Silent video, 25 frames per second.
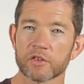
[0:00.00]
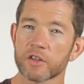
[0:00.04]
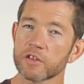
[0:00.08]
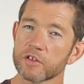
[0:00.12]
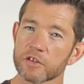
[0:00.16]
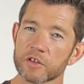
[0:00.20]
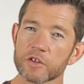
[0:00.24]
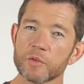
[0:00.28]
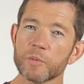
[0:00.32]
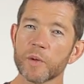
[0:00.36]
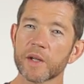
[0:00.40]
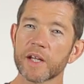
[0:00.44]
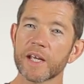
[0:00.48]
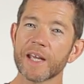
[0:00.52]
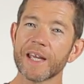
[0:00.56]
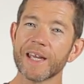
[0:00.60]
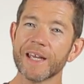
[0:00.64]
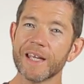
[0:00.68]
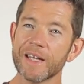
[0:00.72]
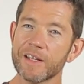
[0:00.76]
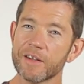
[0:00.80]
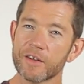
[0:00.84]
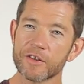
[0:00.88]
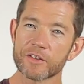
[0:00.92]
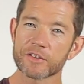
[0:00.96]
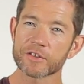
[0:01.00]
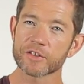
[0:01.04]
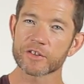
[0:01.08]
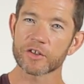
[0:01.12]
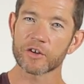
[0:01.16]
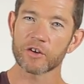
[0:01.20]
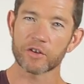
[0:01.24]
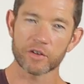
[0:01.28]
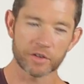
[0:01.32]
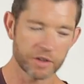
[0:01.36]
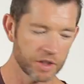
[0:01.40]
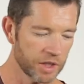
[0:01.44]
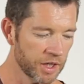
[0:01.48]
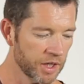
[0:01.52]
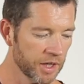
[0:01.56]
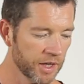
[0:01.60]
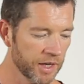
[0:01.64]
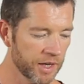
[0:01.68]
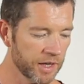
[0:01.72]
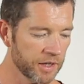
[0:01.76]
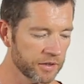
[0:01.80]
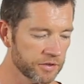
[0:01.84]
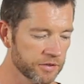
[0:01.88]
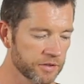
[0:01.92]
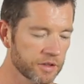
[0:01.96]
So it's a good way to end the song,
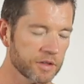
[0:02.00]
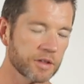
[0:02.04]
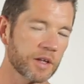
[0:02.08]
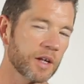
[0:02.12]
and it's